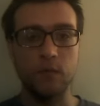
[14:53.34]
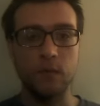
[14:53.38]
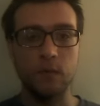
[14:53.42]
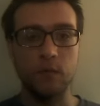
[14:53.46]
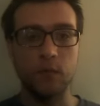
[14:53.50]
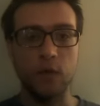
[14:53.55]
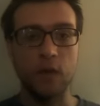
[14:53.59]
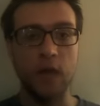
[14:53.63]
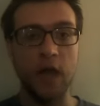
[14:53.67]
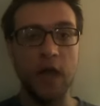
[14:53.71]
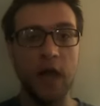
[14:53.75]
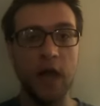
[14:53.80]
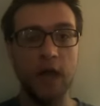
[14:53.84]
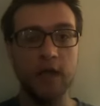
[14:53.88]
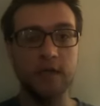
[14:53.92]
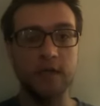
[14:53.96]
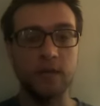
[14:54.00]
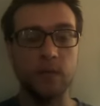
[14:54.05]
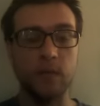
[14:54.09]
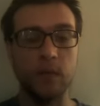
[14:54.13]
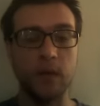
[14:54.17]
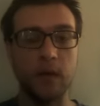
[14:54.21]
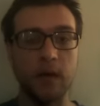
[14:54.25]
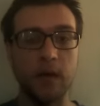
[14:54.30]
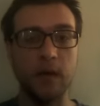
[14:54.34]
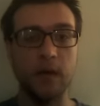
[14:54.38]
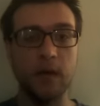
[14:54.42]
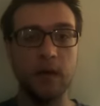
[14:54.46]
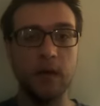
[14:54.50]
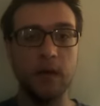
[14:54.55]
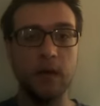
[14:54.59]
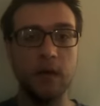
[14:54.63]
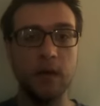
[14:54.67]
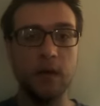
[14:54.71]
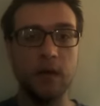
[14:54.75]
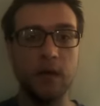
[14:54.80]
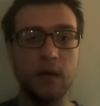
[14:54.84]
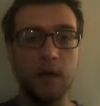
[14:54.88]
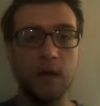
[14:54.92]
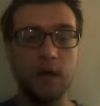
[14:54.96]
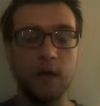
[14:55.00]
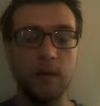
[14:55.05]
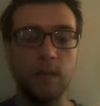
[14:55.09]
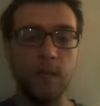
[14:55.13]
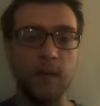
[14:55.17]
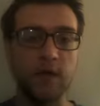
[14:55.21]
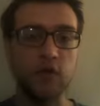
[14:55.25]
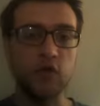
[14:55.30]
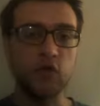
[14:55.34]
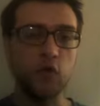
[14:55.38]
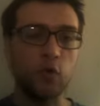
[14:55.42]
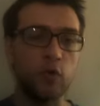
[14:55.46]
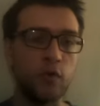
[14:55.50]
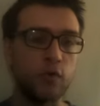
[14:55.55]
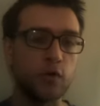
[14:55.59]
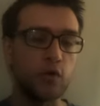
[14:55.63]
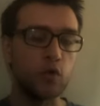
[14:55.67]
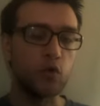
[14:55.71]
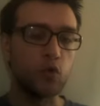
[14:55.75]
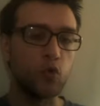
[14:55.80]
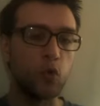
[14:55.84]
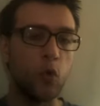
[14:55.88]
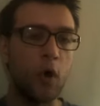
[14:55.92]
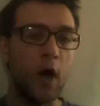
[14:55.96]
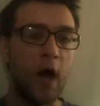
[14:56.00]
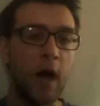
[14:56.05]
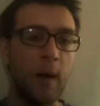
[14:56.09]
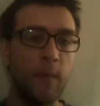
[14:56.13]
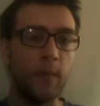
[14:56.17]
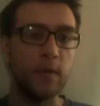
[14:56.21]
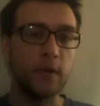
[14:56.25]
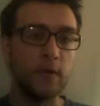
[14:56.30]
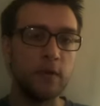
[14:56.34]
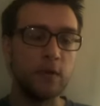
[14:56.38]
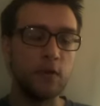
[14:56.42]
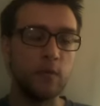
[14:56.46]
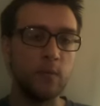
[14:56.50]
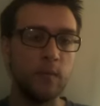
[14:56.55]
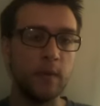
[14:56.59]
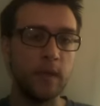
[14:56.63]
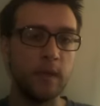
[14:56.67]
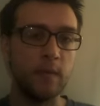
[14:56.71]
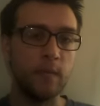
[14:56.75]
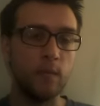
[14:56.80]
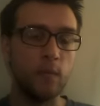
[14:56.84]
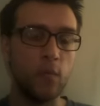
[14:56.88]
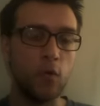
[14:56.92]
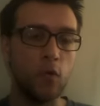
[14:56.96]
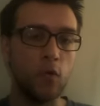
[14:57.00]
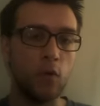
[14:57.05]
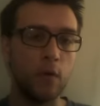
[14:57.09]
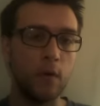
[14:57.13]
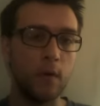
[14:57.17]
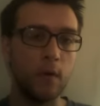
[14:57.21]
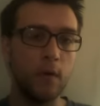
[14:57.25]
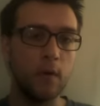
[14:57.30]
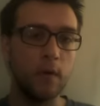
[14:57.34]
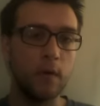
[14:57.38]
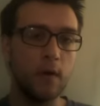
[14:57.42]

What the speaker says: relax a bit, my shoulders drop a little bit more.